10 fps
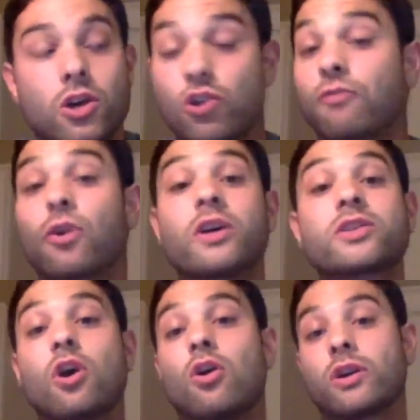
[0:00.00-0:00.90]
So for
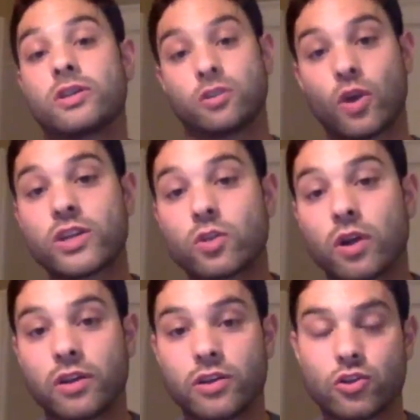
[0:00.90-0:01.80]
us calling into the
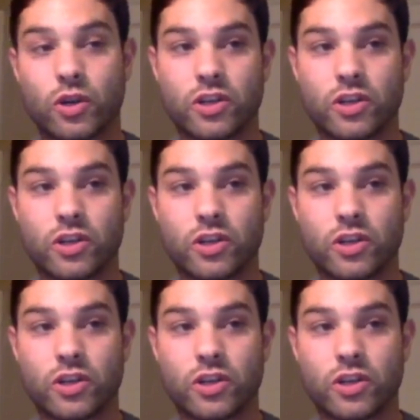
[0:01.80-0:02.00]
restaurant industry,